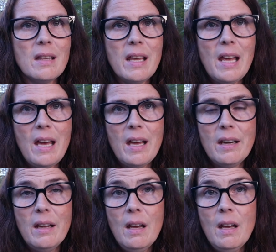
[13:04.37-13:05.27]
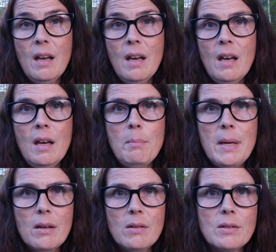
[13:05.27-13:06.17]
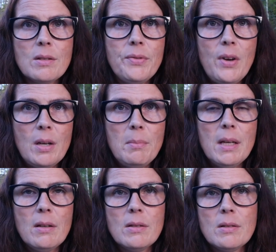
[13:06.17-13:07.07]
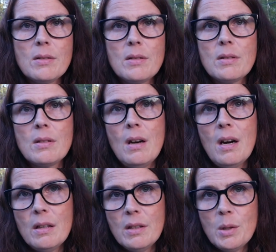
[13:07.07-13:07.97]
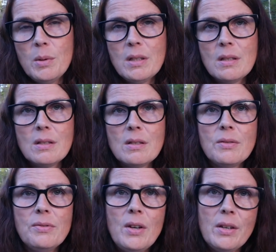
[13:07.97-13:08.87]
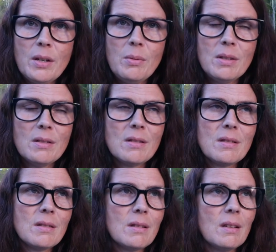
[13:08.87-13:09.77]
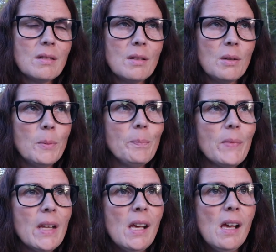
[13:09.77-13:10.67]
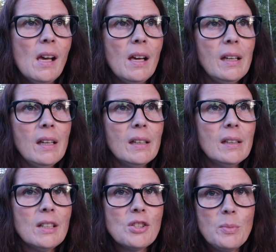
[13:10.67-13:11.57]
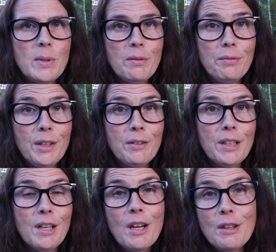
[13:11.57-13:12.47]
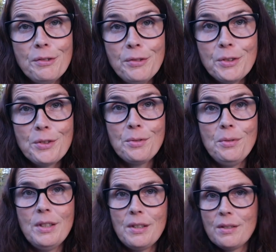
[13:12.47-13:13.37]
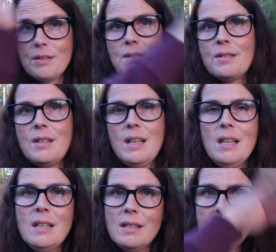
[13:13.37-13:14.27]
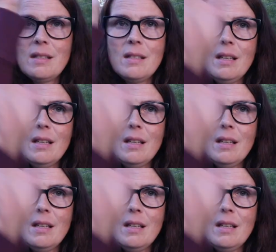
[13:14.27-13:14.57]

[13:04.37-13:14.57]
they had marils, fawn marils, harlequins, fawniquins. So it should be a very colorful two litters. And,